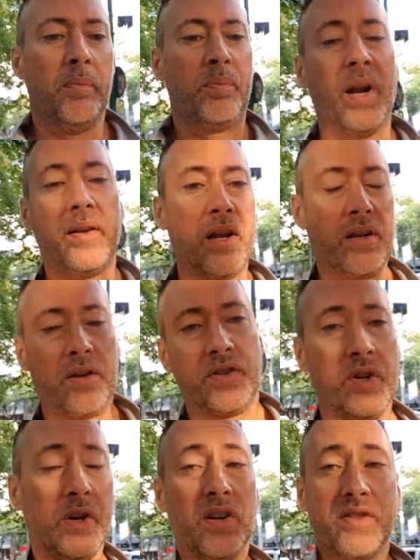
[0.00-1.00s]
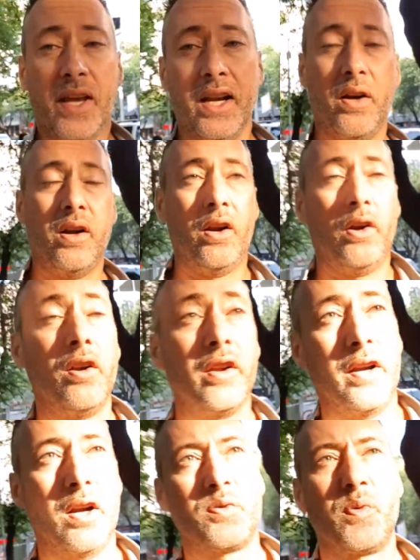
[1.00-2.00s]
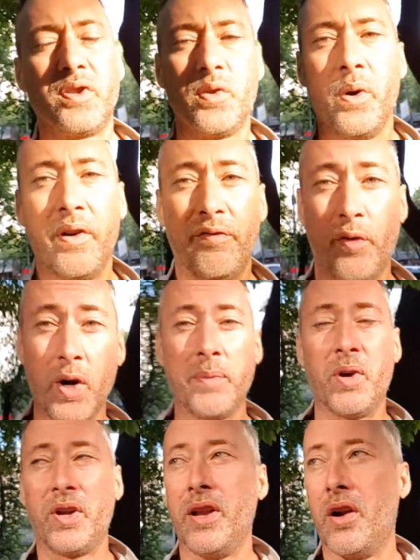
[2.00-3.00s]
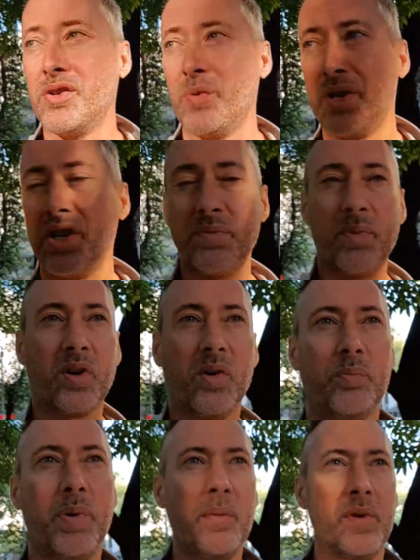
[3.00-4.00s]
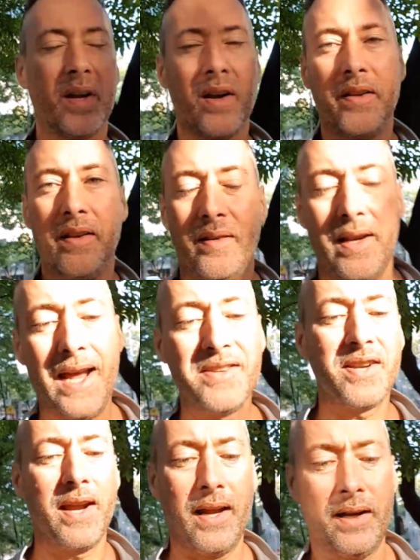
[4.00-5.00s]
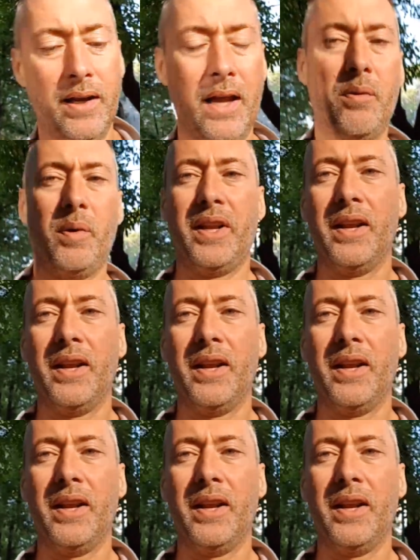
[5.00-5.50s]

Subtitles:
But 2 years earlier, it was worth $240 million. We were just about to go public on the NASDAQ, and we